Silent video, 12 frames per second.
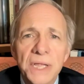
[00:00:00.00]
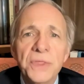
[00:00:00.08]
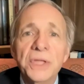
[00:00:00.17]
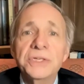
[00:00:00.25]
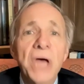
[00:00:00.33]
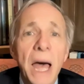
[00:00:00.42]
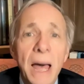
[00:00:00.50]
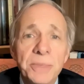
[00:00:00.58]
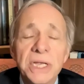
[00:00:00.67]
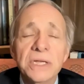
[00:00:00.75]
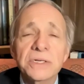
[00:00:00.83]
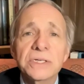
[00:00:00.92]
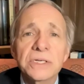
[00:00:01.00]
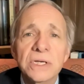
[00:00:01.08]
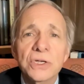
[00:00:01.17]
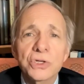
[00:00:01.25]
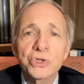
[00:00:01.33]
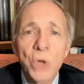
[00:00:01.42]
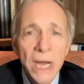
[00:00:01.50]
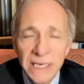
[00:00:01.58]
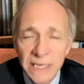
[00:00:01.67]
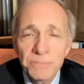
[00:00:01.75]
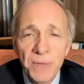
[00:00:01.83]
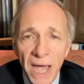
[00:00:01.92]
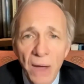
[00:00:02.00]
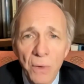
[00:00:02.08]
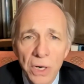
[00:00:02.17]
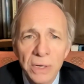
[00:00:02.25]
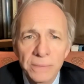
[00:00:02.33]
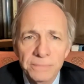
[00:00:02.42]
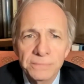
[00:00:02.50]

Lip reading: the dominant trading power.